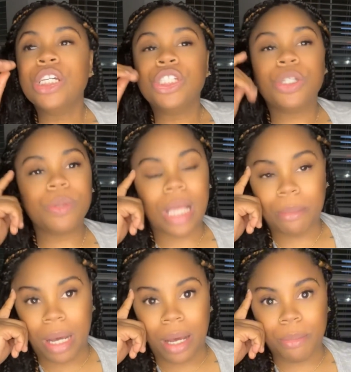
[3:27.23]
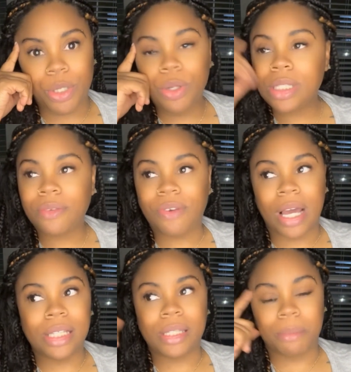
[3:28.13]
She was like, Mom, you need to
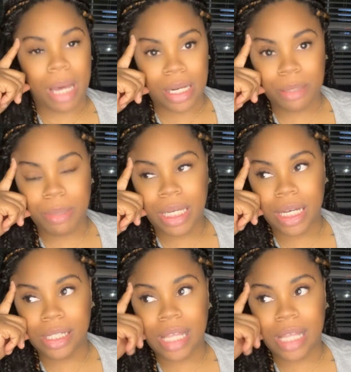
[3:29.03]
find somebody because